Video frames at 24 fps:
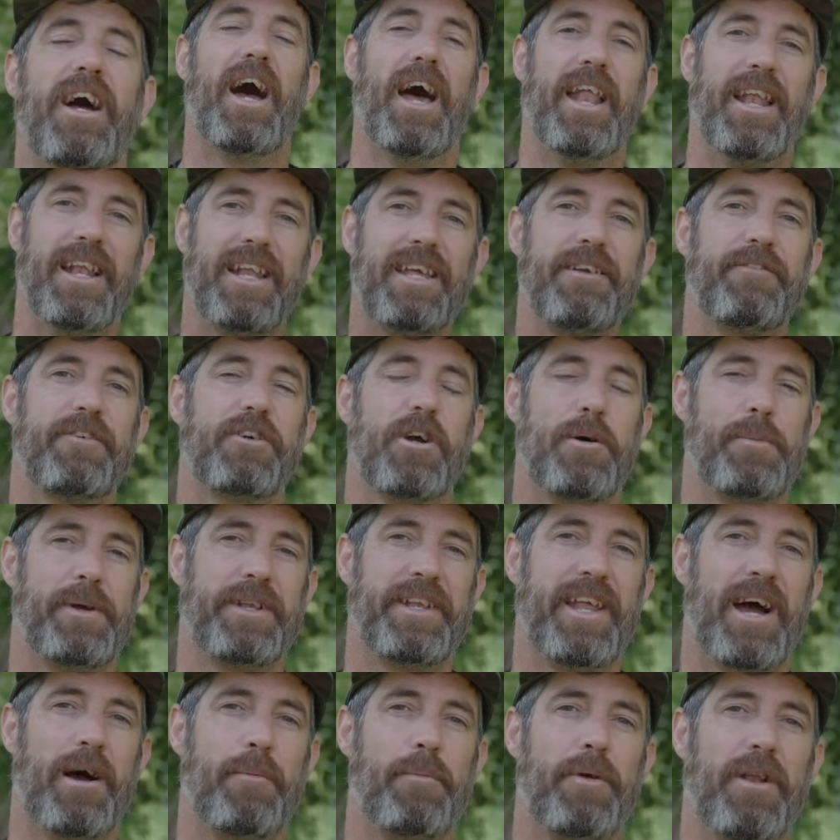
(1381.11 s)
and leave a
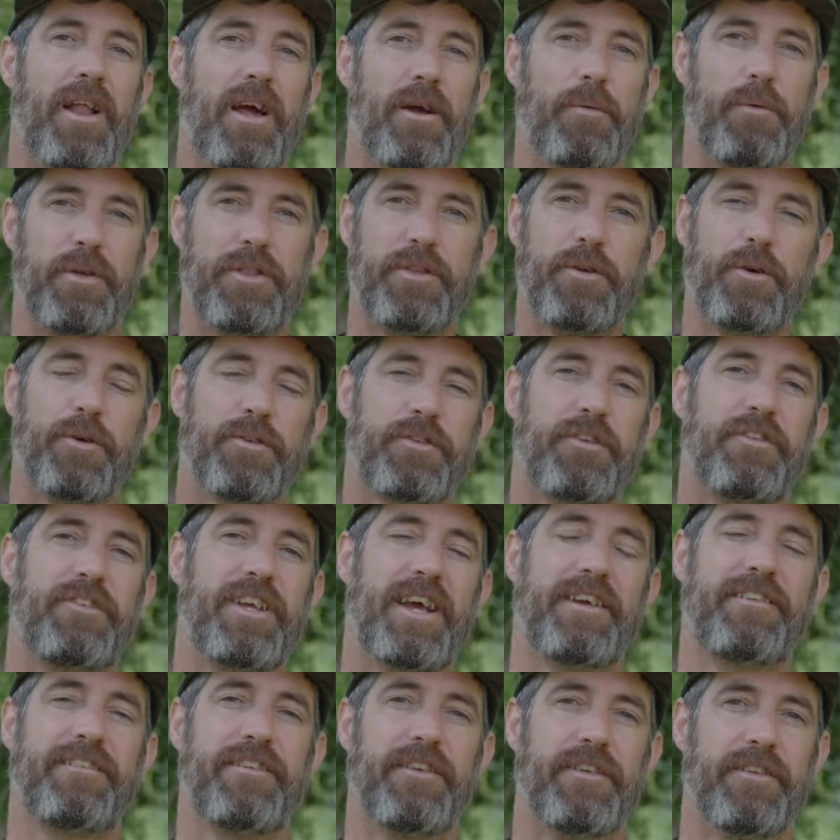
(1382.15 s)
comment down below with your
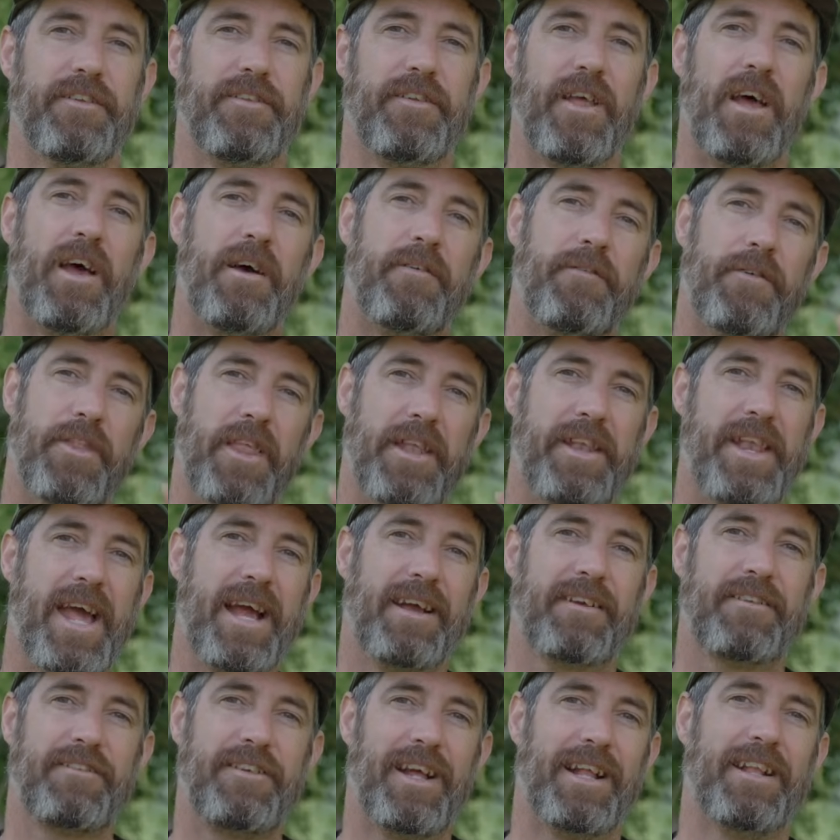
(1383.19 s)
suggestions for the
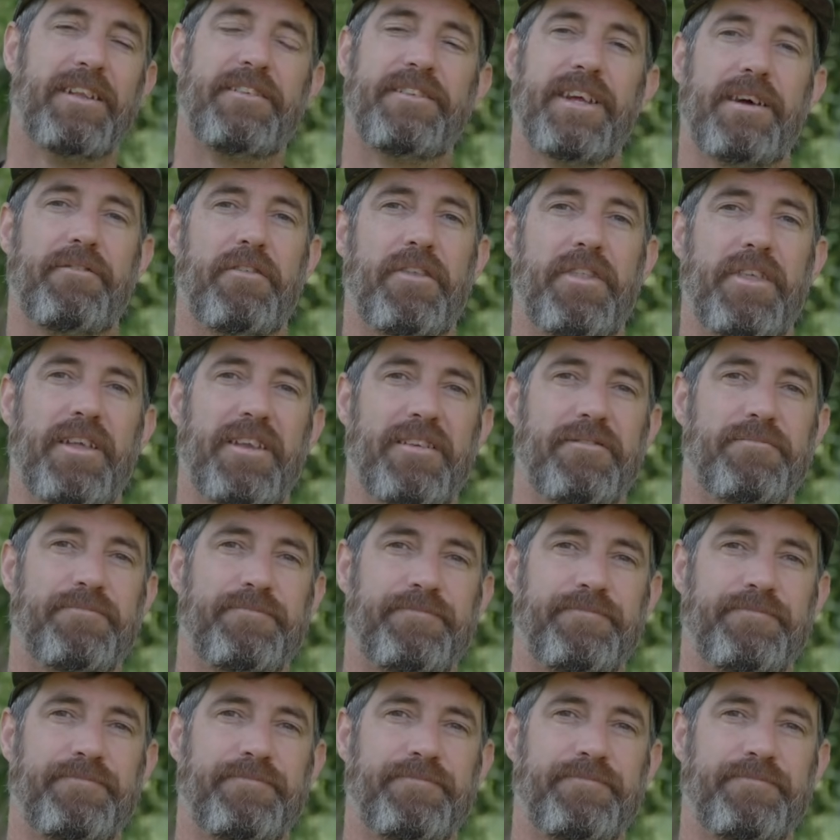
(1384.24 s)
next Challenge Everything.